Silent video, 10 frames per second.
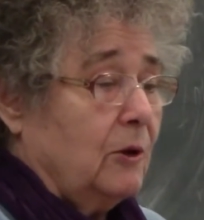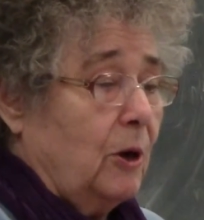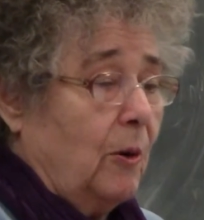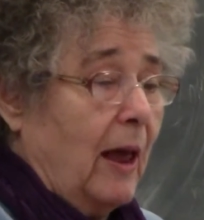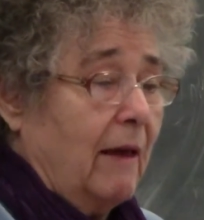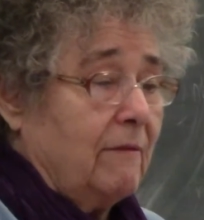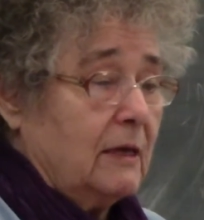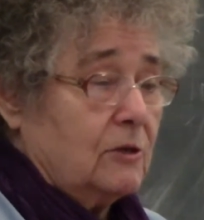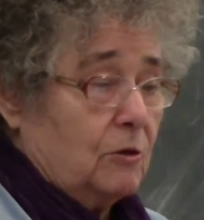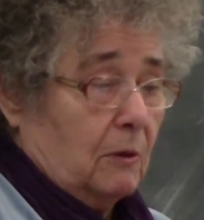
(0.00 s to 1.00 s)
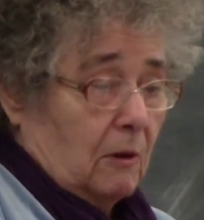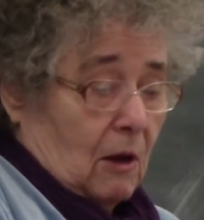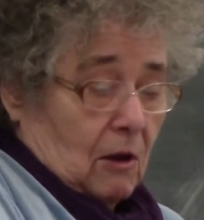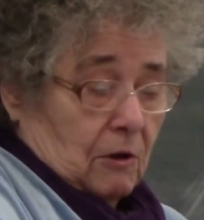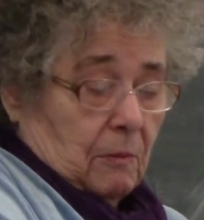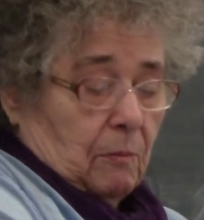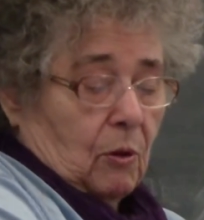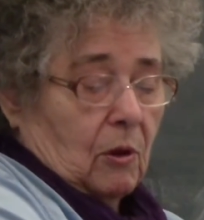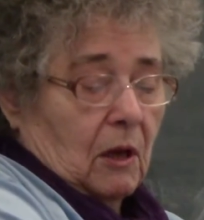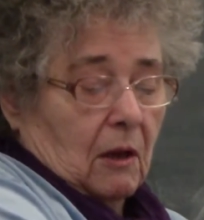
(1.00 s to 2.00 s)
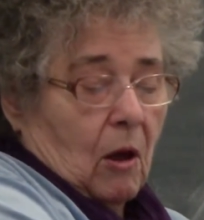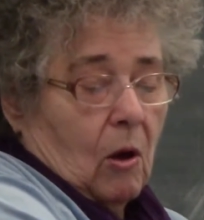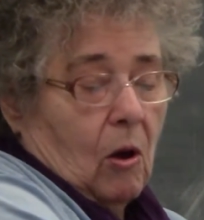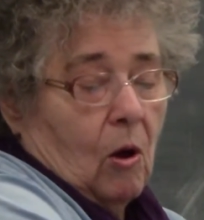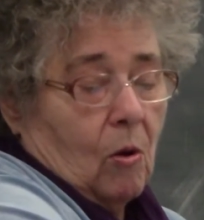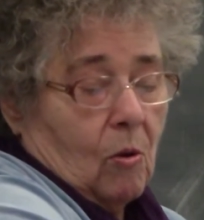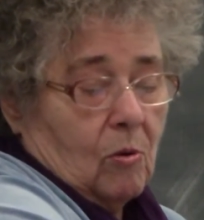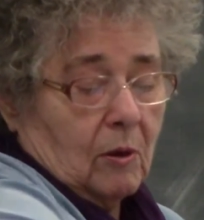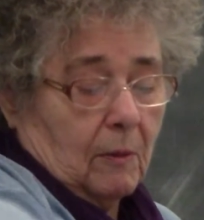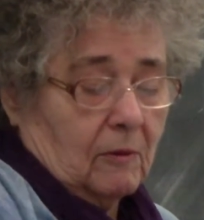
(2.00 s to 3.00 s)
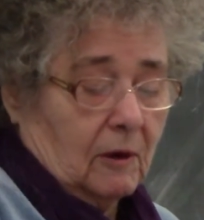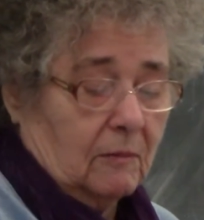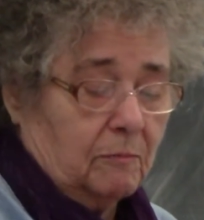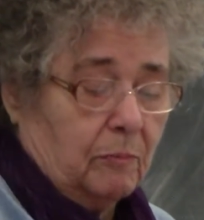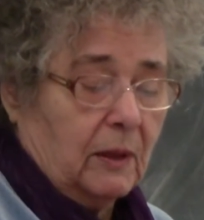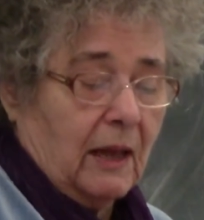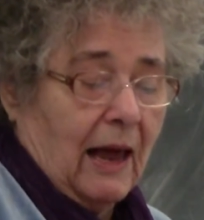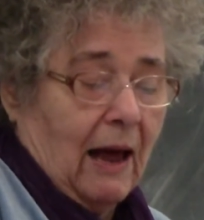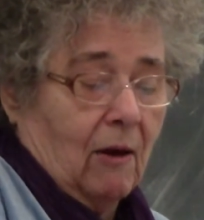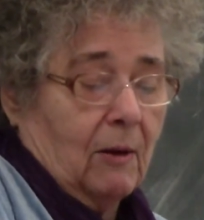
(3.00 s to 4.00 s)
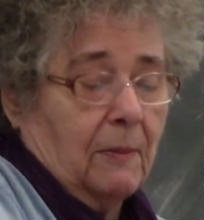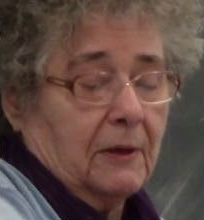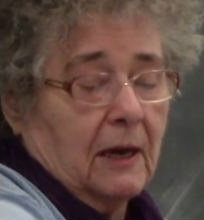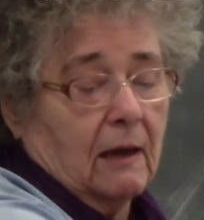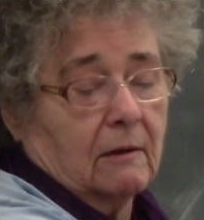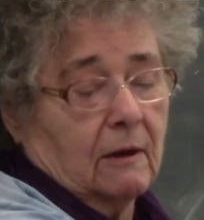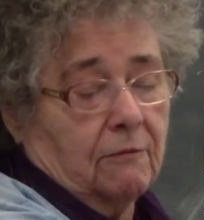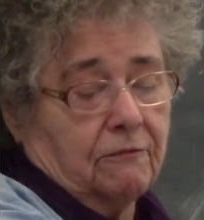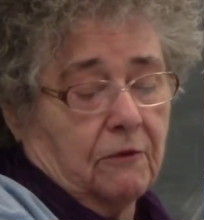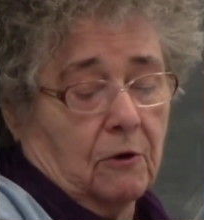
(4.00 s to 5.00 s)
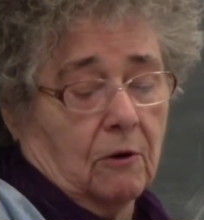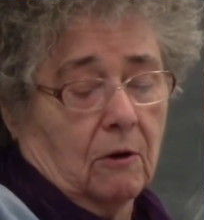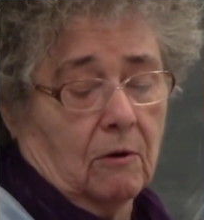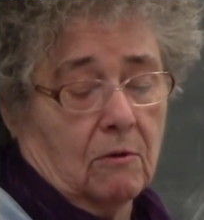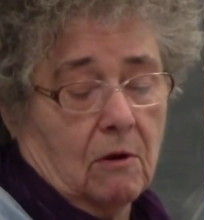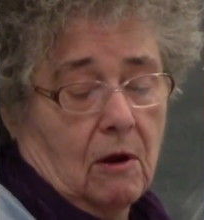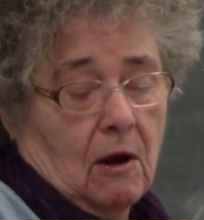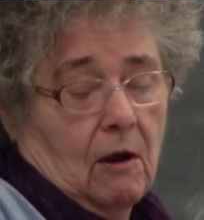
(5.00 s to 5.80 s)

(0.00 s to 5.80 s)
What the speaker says: you know, having to pull a hoe or a plow up and down a furrow